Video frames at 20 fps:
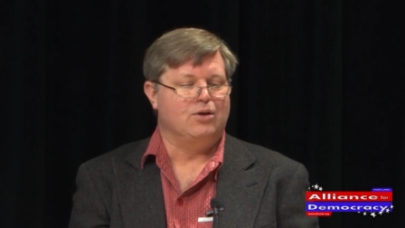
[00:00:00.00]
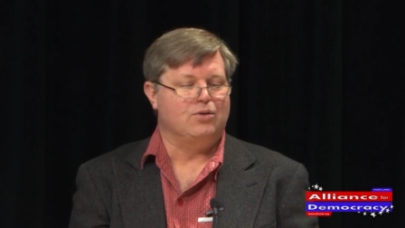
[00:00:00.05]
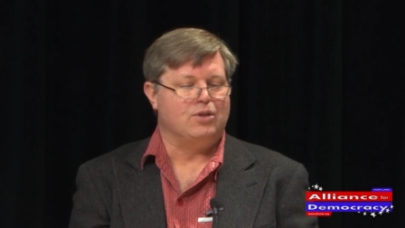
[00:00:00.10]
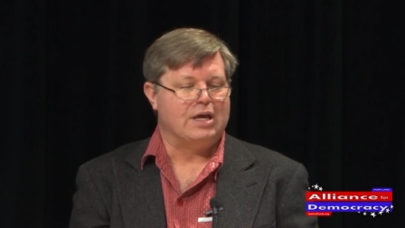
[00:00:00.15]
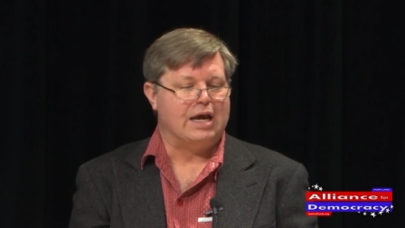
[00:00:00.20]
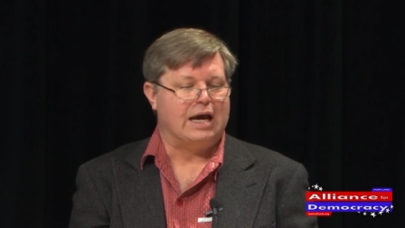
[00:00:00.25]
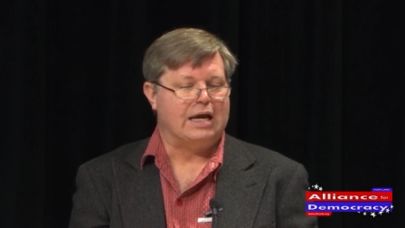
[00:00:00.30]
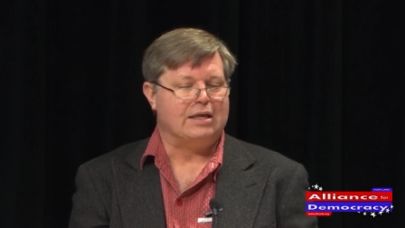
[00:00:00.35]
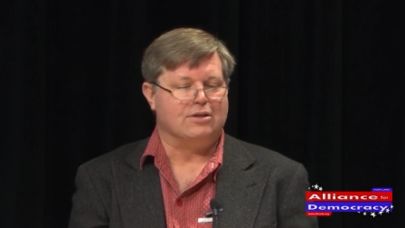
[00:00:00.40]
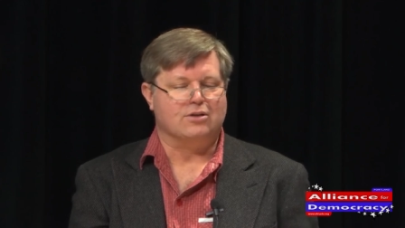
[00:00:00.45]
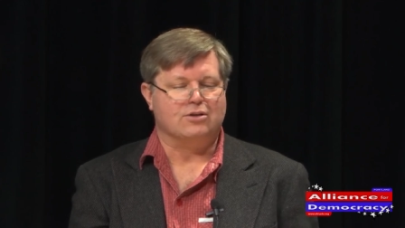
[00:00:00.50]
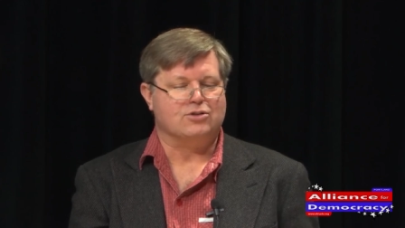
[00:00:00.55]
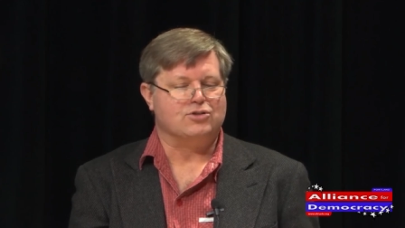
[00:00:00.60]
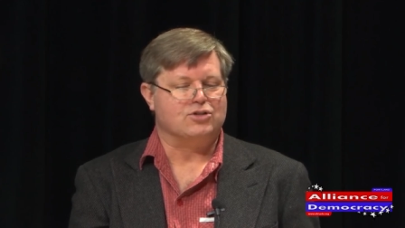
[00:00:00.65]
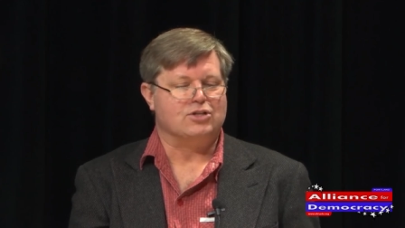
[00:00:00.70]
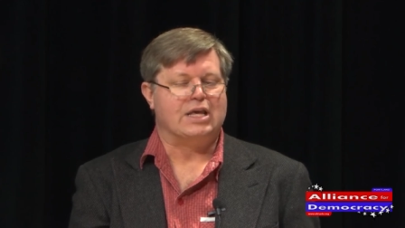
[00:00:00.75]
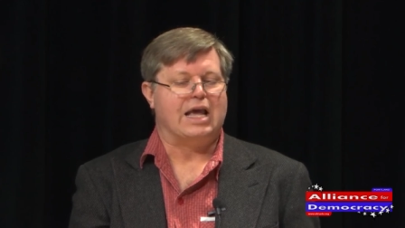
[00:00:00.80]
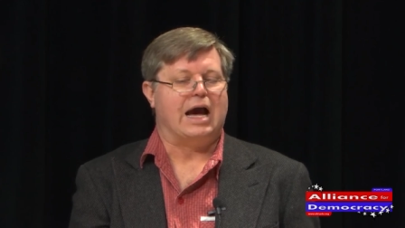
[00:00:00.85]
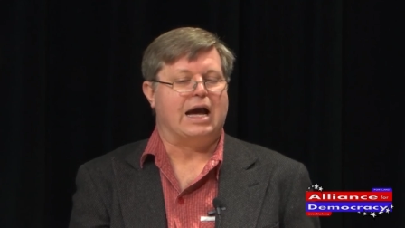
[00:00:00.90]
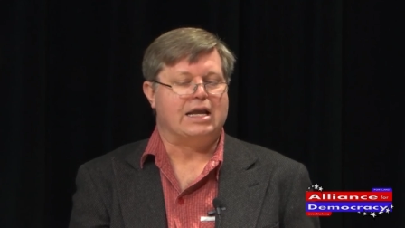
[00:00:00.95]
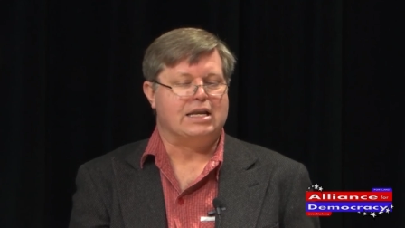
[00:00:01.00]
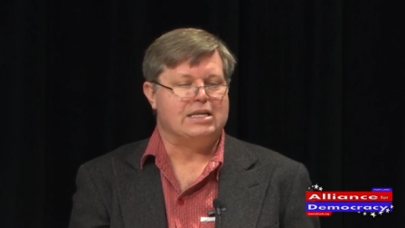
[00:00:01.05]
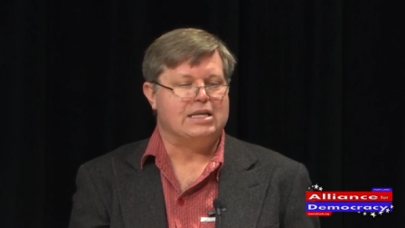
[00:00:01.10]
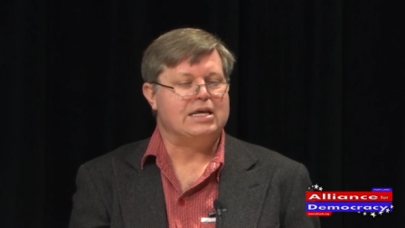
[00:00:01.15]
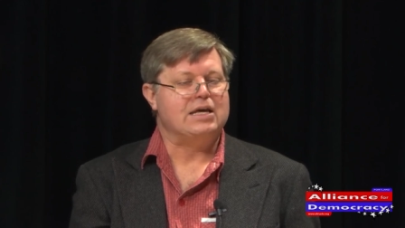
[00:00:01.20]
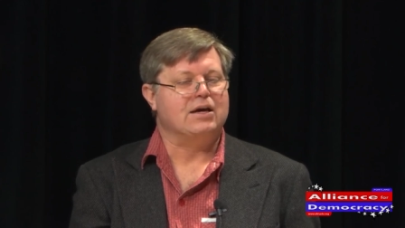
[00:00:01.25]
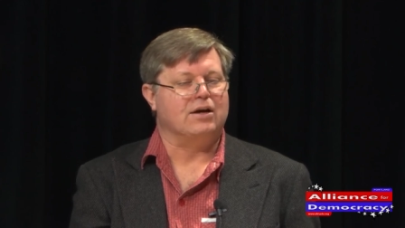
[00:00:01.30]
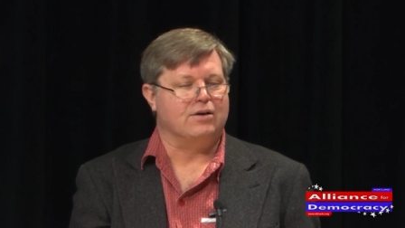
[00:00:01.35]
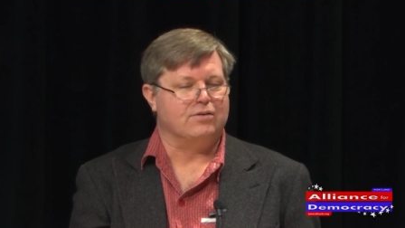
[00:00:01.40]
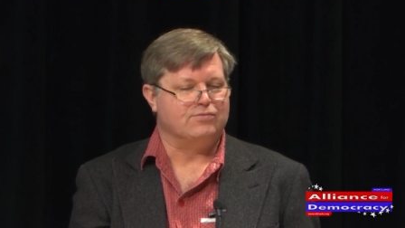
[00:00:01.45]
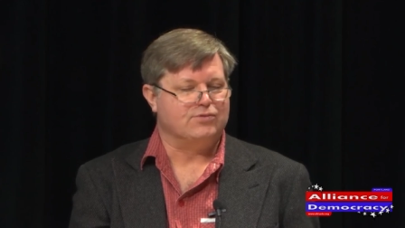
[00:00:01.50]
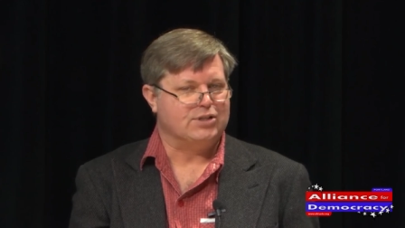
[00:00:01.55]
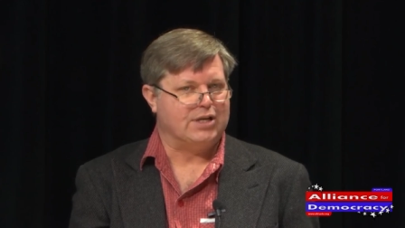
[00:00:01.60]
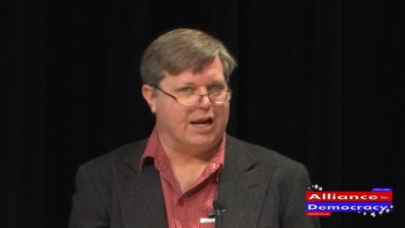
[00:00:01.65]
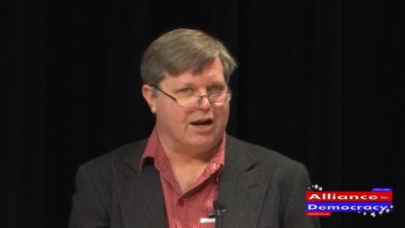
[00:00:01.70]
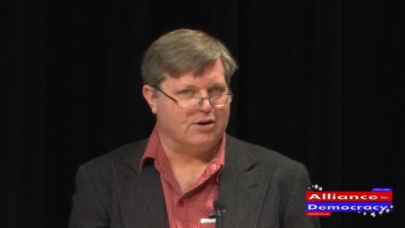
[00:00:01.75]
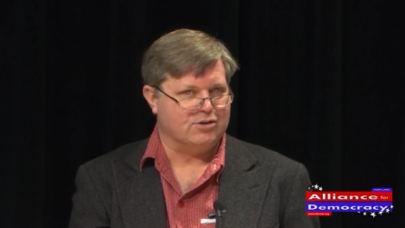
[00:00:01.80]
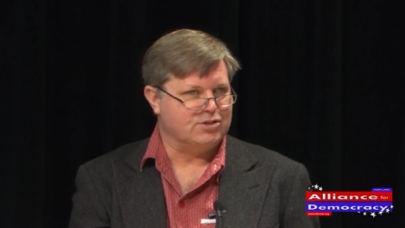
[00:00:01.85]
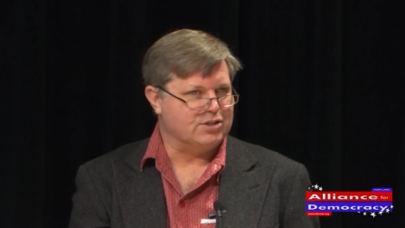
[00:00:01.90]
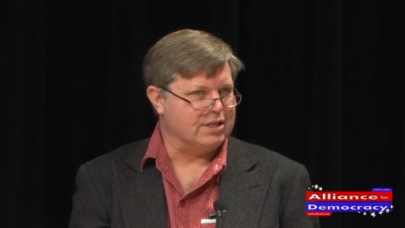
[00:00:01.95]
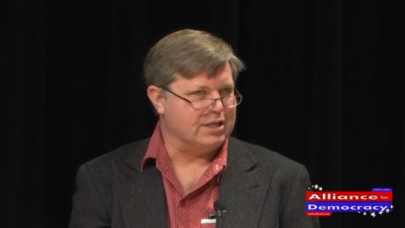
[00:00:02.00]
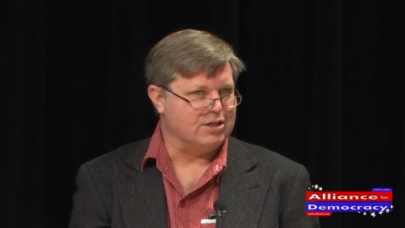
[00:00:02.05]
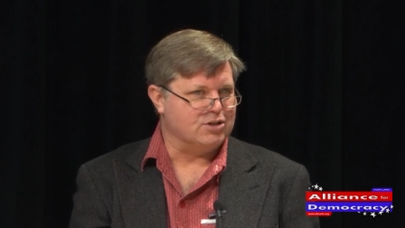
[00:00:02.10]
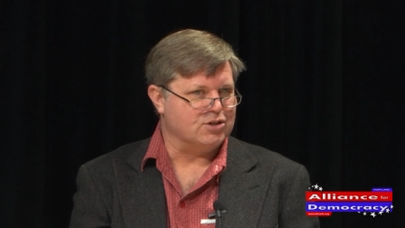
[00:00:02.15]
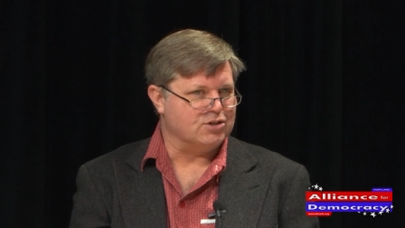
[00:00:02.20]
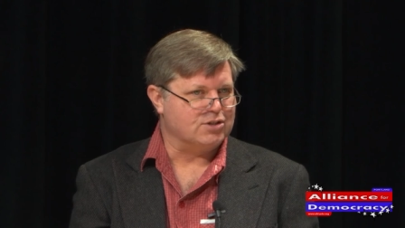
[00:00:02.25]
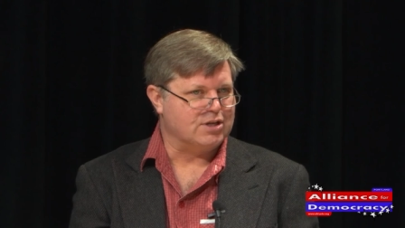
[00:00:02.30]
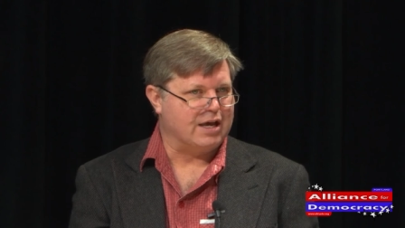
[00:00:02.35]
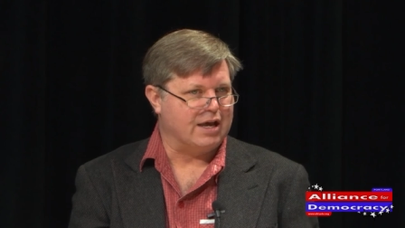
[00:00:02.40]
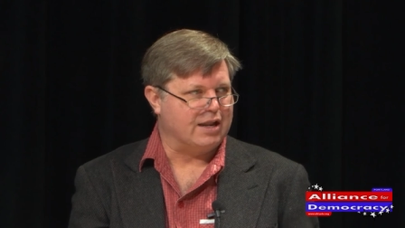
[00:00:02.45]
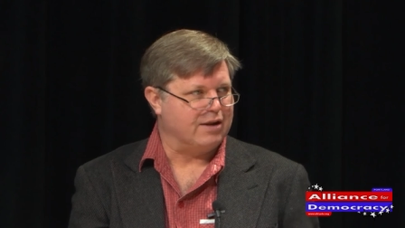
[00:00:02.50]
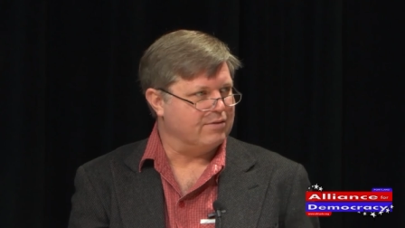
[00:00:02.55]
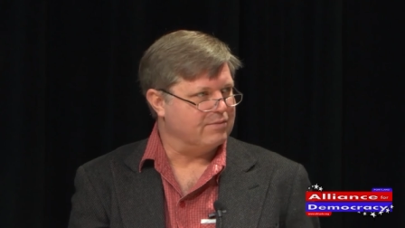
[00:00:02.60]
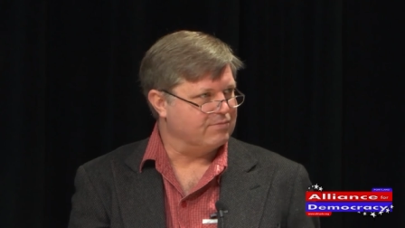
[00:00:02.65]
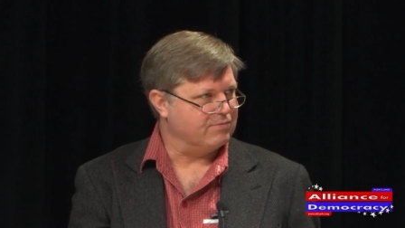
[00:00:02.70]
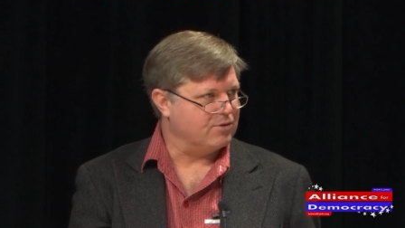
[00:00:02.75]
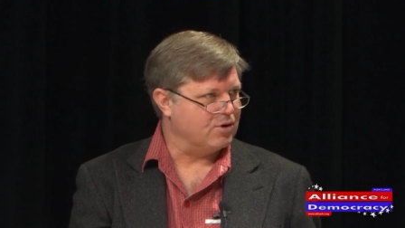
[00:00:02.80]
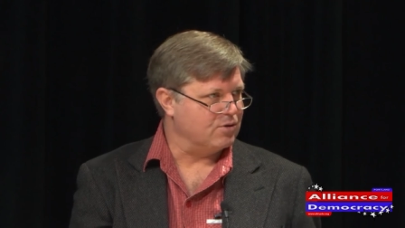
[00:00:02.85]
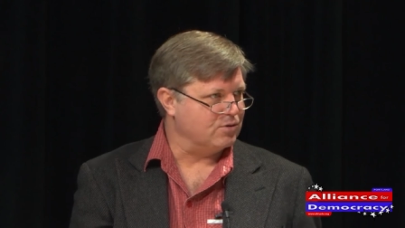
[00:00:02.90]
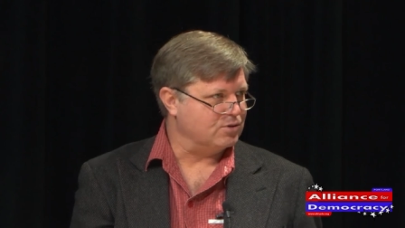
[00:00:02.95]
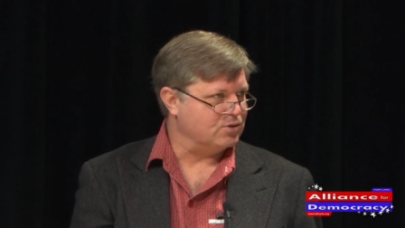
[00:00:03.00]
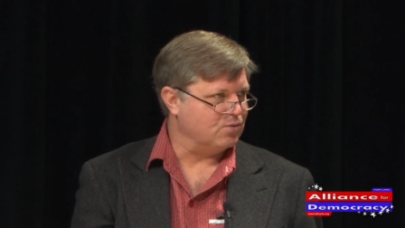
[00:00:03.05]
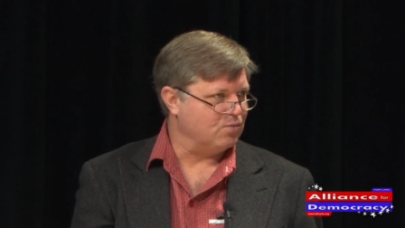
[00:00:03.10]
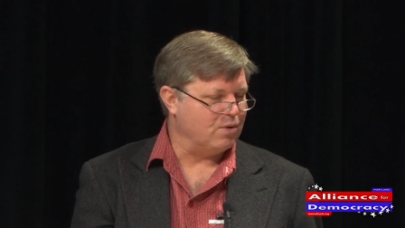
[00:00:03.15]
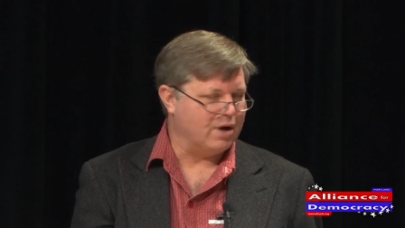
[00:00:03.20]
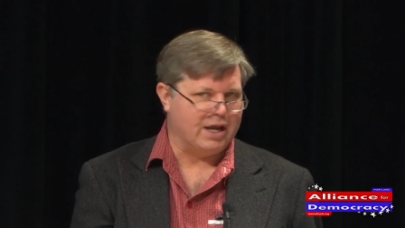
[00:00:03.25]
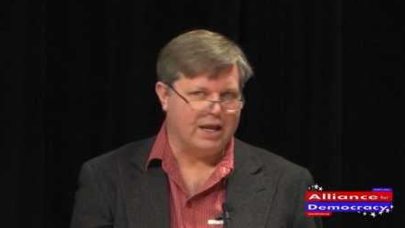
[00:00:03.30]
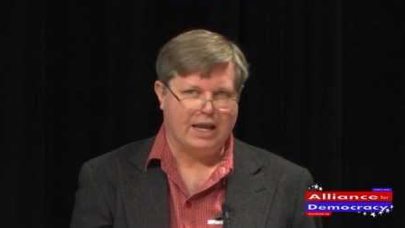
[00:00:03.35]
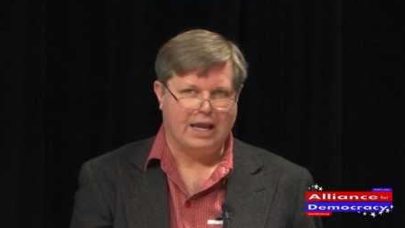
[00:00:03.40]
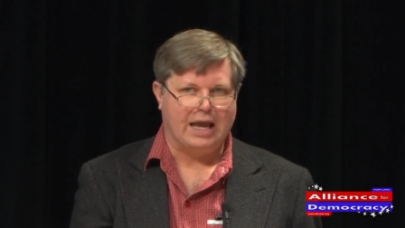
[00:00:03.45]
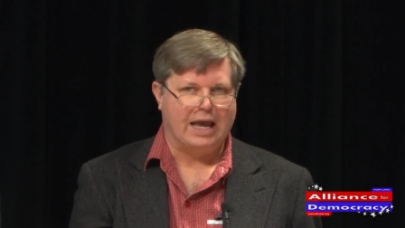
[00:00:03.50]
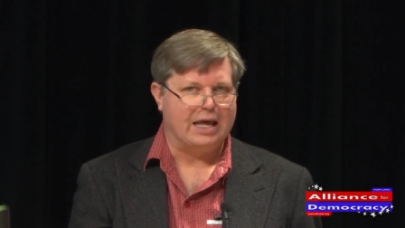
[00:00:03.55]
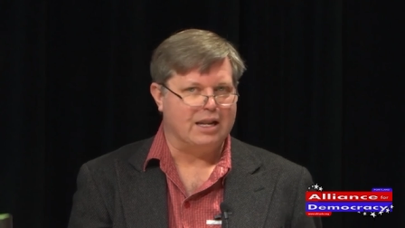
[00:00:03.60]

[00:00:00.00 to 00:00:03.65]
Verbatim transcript: the, there's the idea of scarcity just kind of goes away,